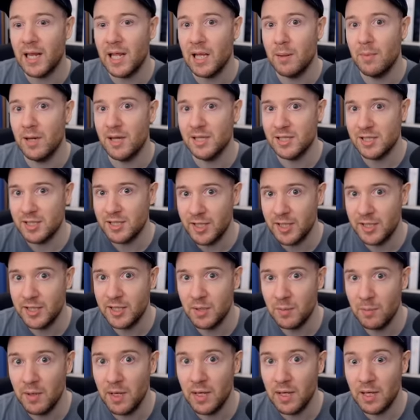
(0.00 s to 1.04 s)
him as a
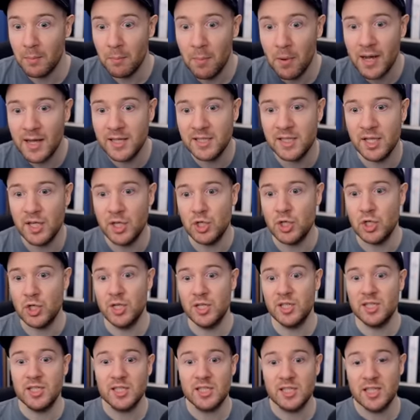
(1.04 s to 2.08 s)
centre mid, and my intention
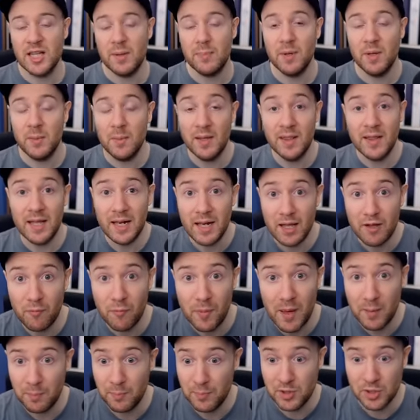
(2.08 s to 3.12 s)
is to slap him in that
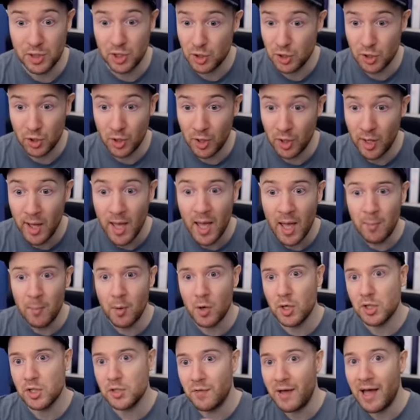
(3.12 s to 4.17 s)
left-back position
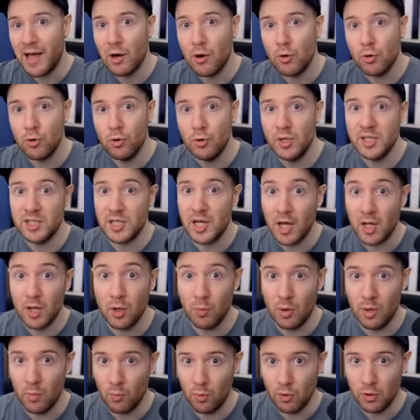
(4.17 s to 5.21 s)
because of how good his other
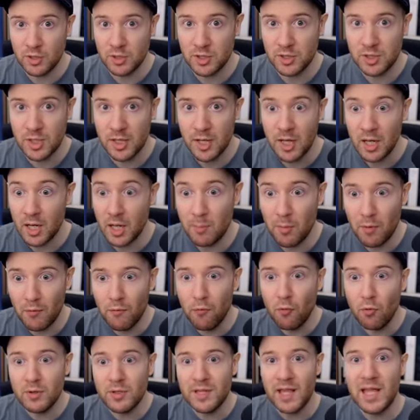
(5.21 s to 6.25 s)
one was. Like,
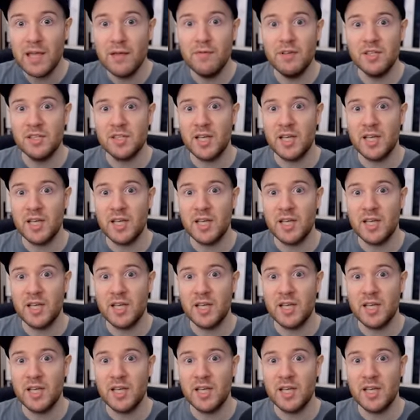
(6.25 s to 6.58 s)
before Davies